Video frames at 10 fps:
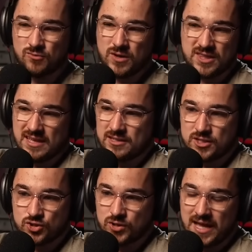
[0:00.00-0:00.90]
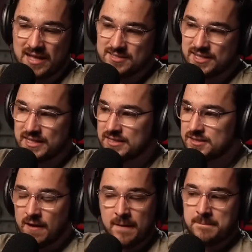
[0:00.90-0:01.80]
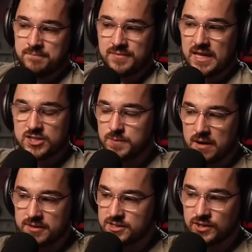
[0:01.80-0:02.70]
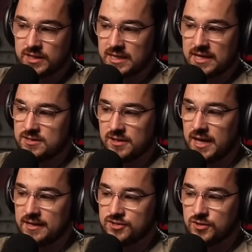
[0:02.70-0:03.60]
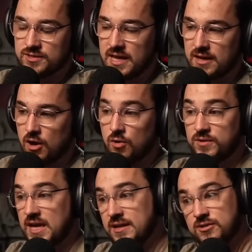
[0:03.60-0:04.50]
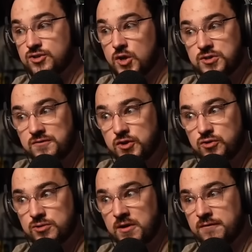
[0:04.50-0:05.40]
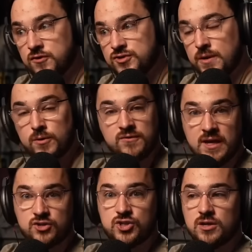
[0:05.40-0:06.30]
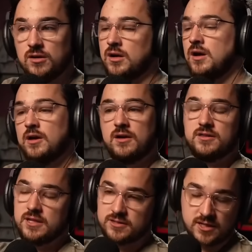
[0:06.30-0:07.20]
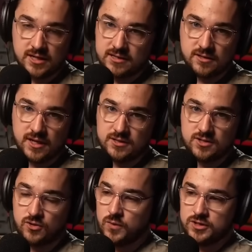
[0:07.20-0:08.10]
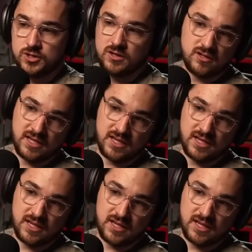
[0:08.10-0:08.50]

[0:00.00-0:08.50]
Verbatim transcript: And with the industry as it is, it's probably still going to get delayed. So it's like, oh, they announced Ghost of Tsushima for summer of next year. Then it's going to get delayed till the winter.